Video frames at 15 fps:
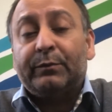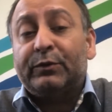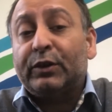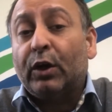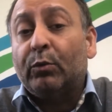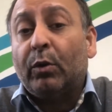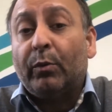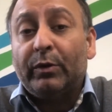
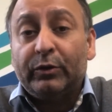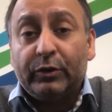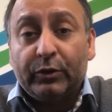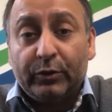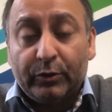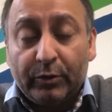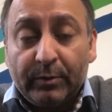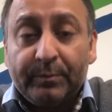So what we'll
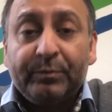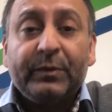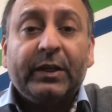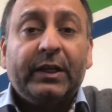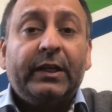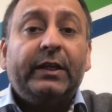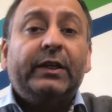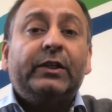do
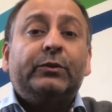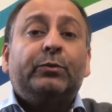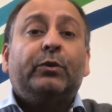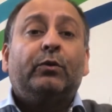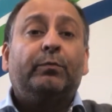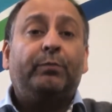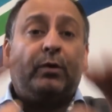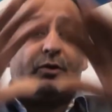is
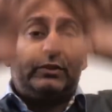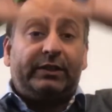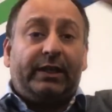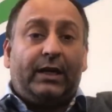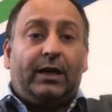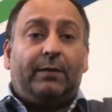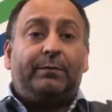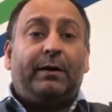we'll box
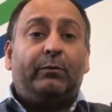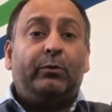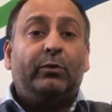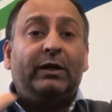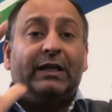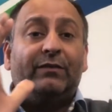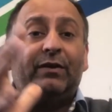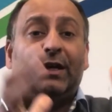it up and
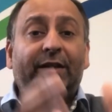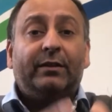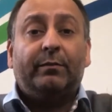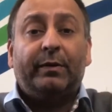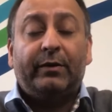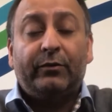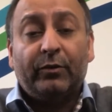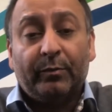we'll leave it in the
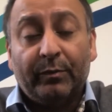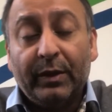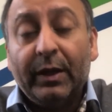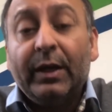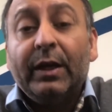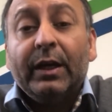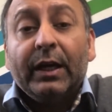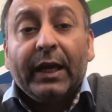bedroom.
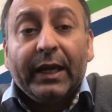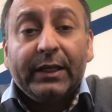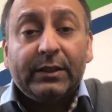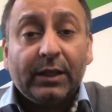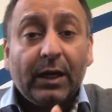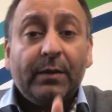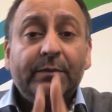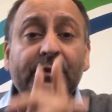In
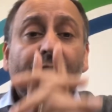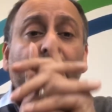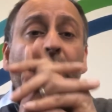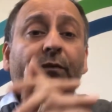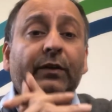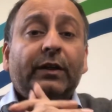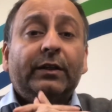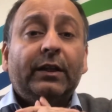terms
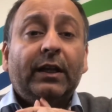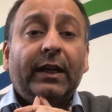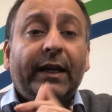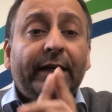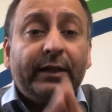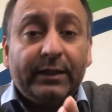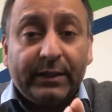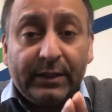of the
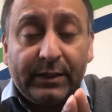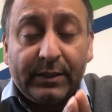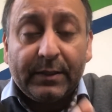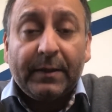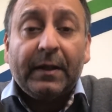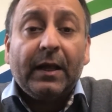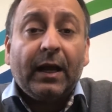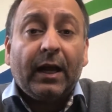lenders,
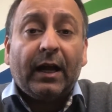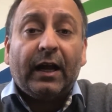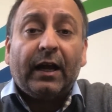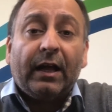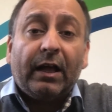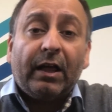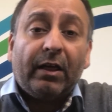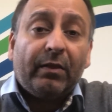
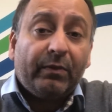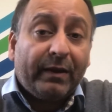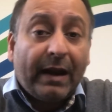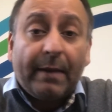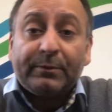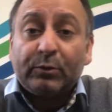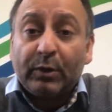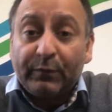they're
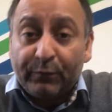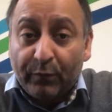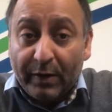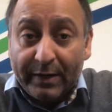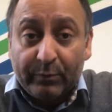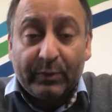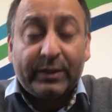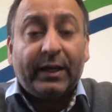absolutely
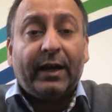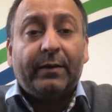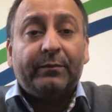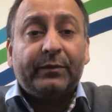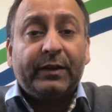fine with that.